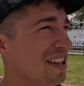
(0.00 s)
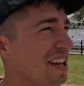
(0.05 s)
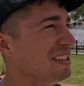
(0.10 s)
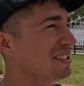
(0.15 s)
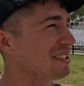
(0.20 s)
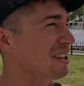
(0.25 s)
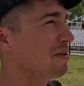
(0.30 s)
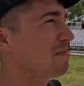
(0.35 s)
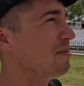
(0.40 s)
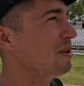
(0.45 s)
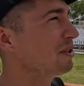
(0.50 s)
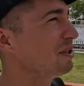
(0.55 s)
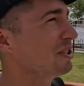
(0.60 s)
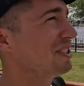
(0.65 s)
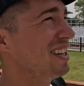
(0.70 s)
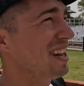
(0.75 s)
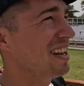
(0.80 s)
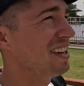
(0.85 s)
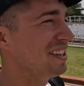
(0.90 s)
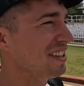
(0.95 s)
last time I was
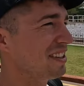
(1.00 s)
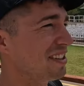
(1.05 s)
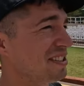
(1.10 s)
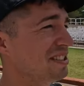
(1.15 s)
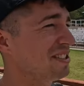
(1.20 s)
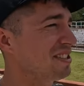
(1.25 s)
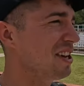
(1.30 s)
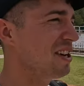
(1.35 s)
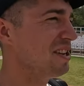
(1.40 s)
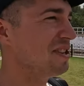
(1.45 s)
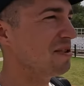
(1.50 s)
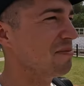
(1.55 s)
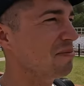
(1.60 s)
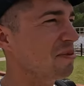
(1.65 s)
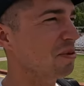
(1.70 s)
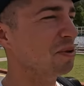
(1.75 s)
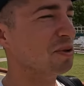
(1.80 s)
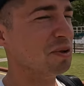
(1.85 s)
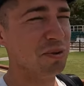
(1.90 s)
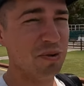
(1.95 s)
standing in the stadium,
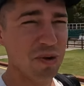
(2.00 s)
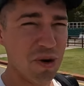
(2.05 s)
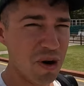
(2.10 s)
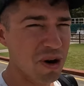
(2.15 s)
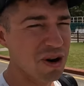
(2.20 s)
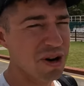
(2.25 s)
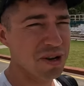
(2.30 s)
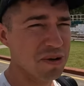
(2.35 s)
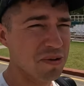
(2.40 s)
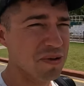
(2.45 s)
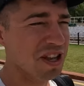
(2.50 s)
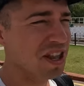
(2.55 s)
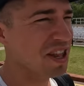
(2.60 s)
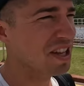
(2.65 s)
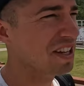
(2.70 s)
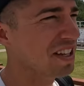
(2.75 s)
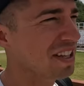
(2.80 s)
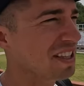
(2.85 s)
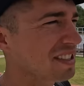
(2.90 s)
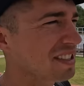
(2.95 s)
it was roaring with uh,